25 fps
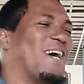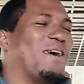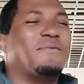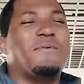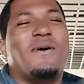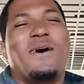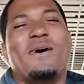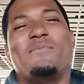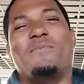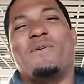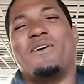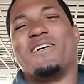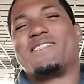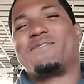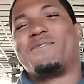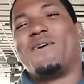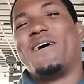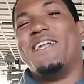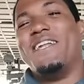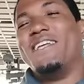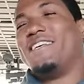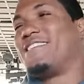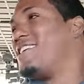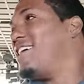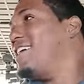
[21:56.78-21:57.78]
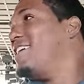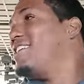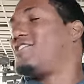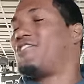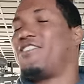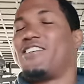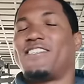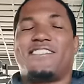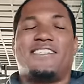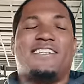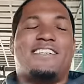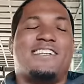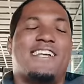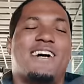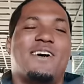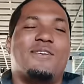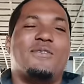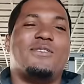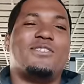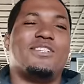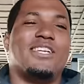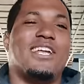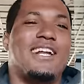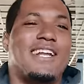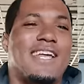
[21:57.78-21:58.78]
yeah, man, but Swahili is an interesting
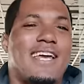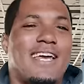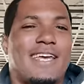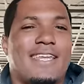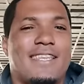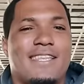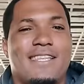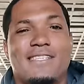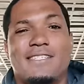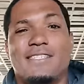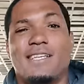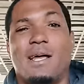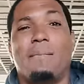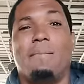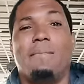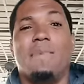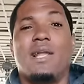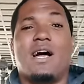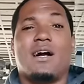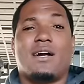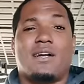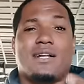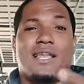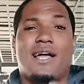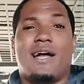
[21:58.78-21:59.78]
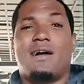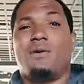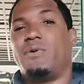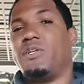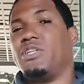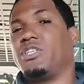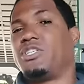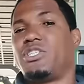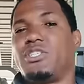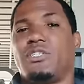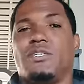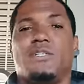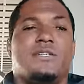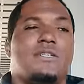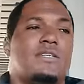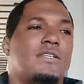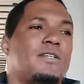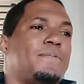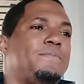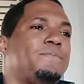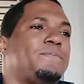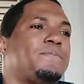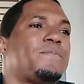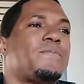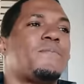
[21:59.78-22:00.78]
language, and I like it. It's a black language, you
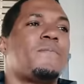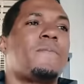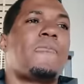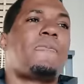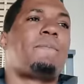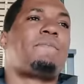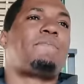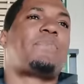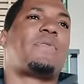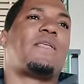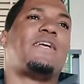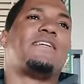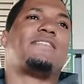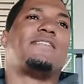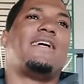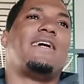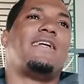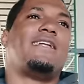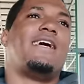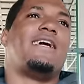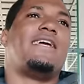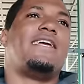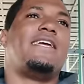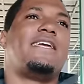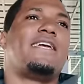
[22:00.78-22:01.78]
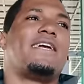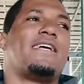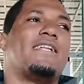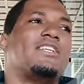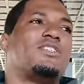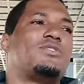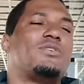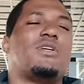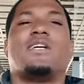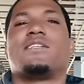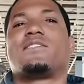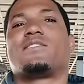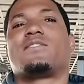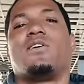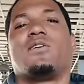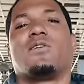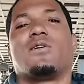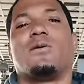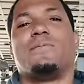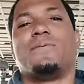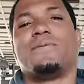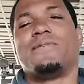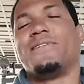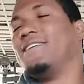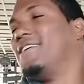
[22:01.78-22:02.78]
know. It's not like English so that's
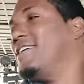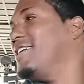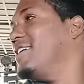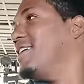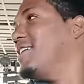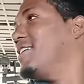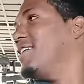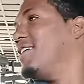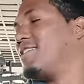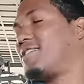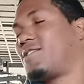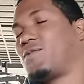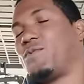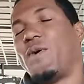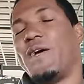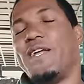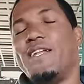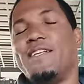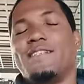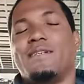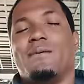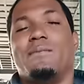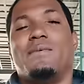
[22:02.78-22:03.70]
corrupt. Swahili